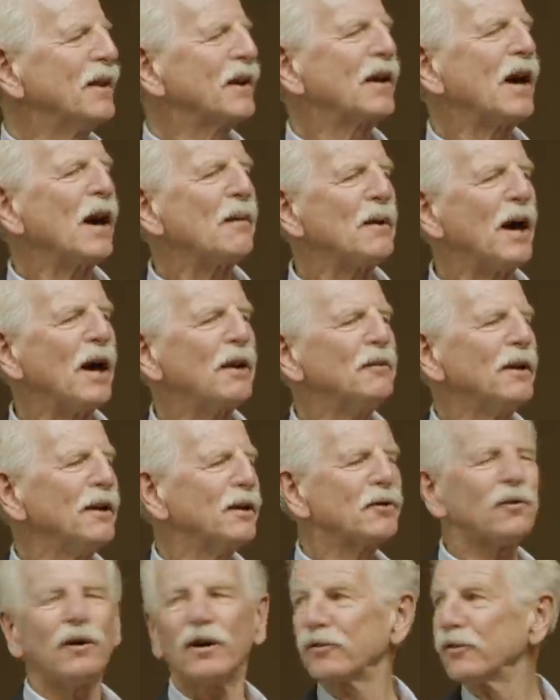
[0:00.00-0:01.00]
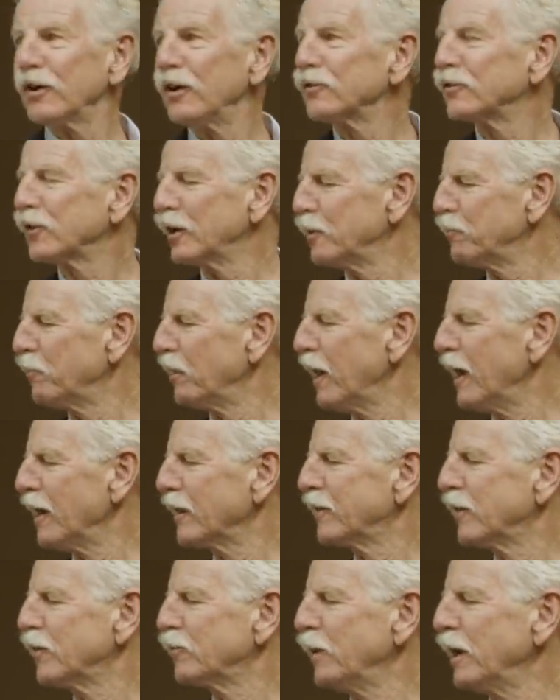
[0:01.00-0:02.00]
the carbohydrate in the croissant is going to
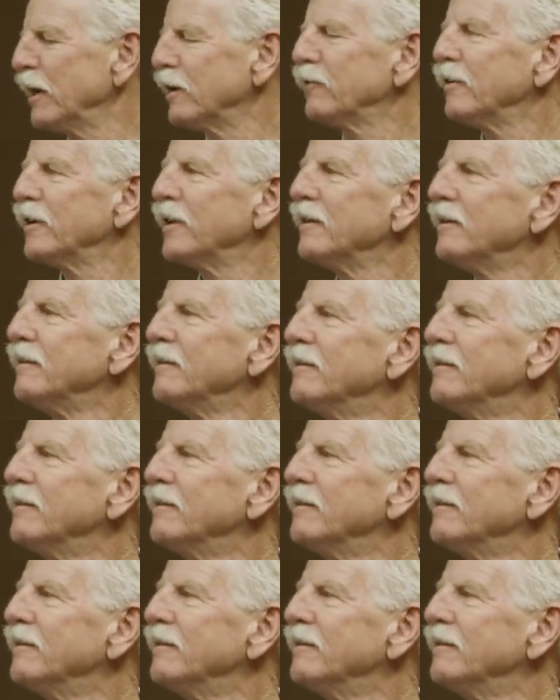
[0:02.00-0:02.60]
block this benefit.